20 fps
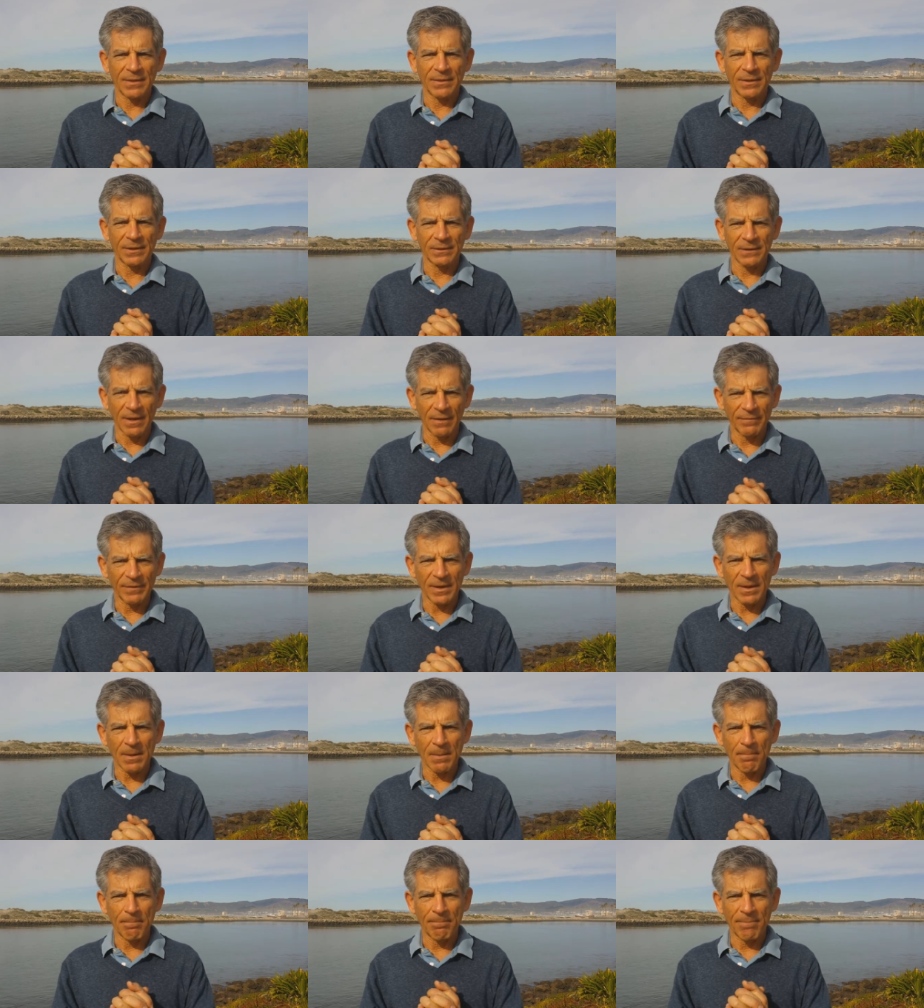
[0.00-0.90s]
The
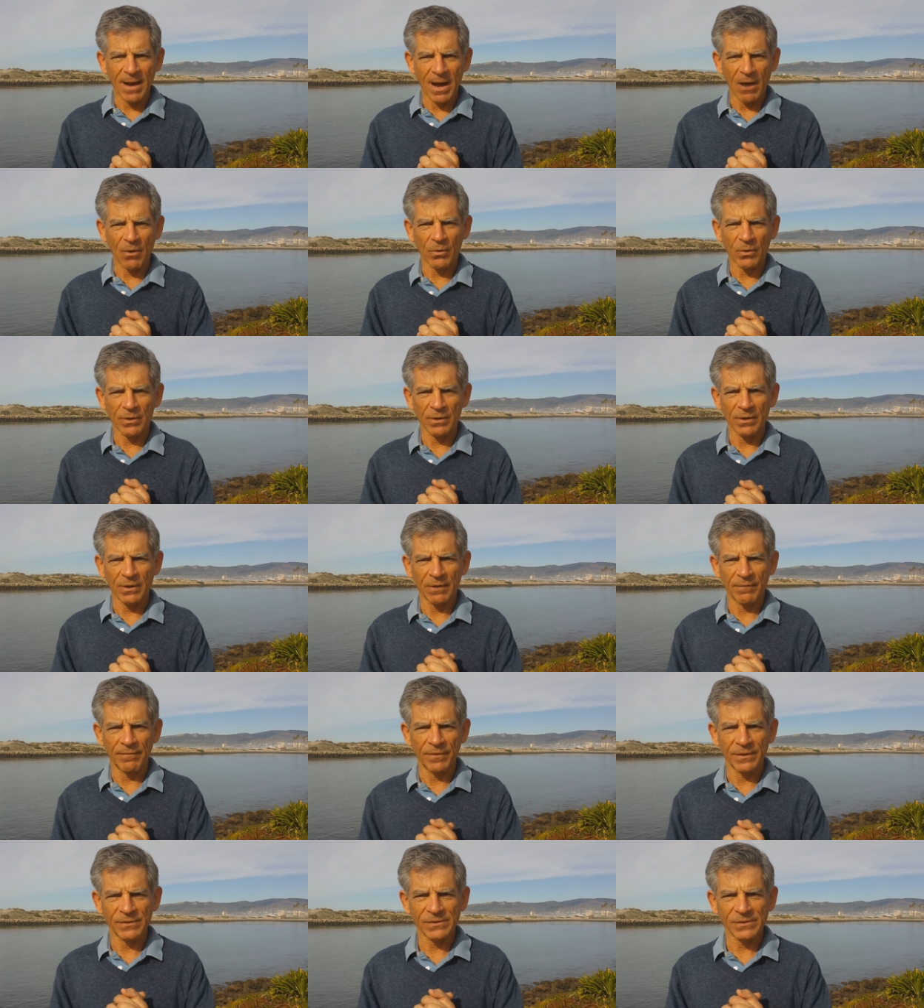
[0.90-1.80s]
Loving Power
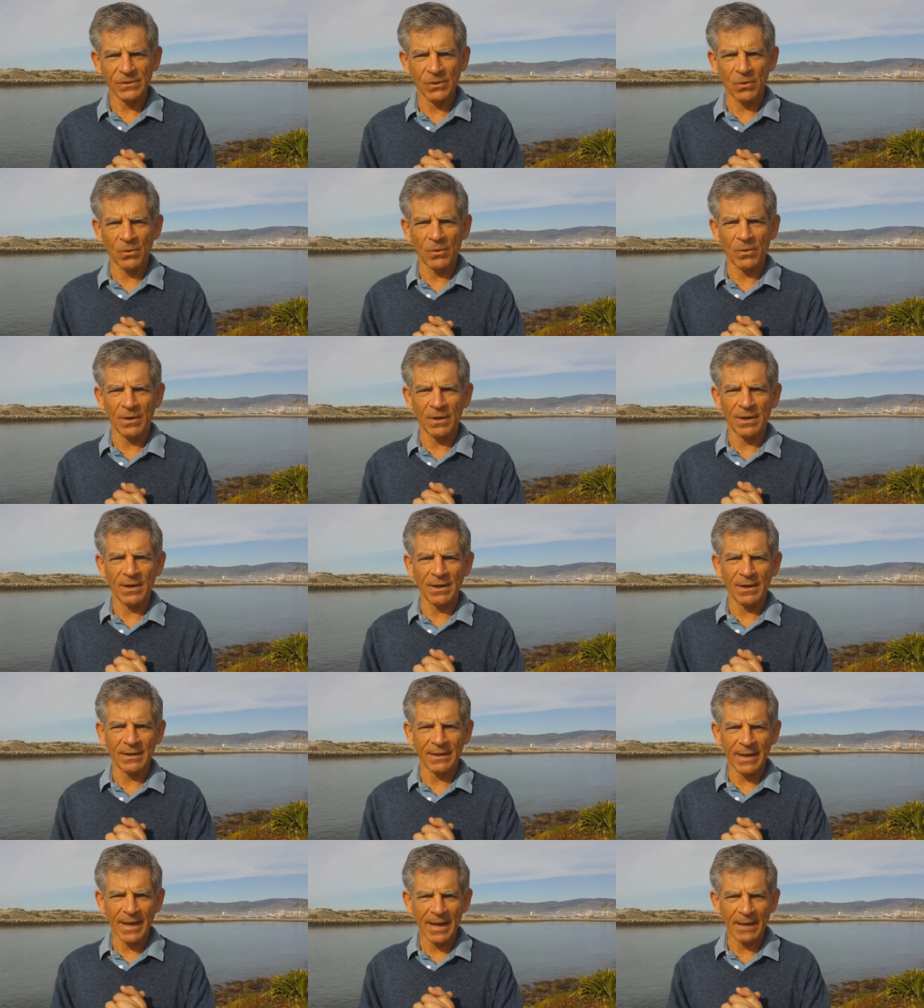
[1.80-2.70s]
of the Soul,
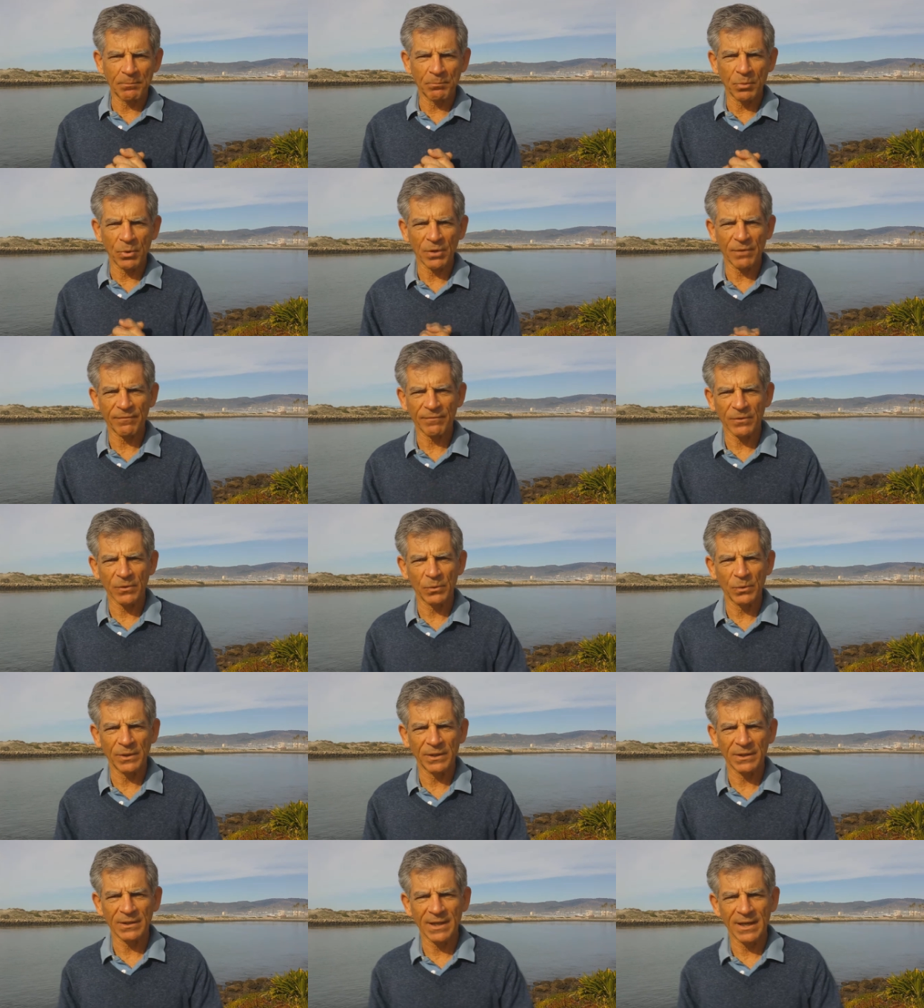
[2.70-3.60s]
a guidebook for
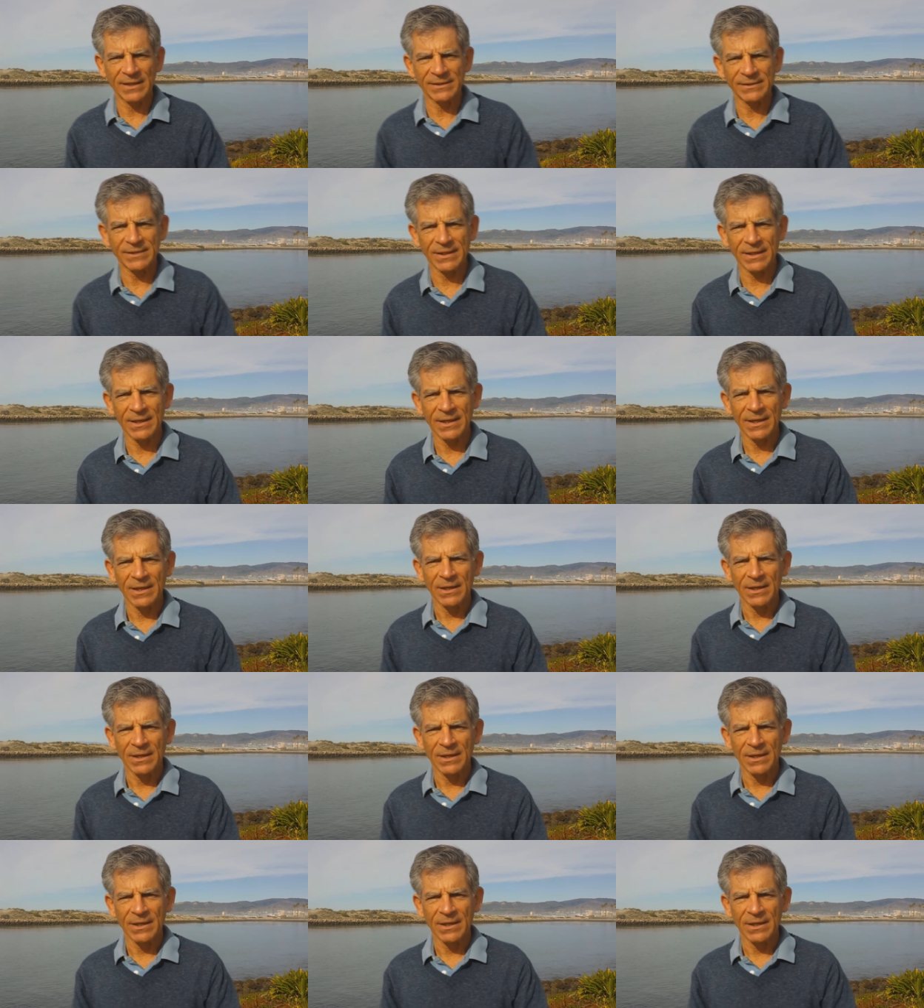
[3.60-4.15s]
realizing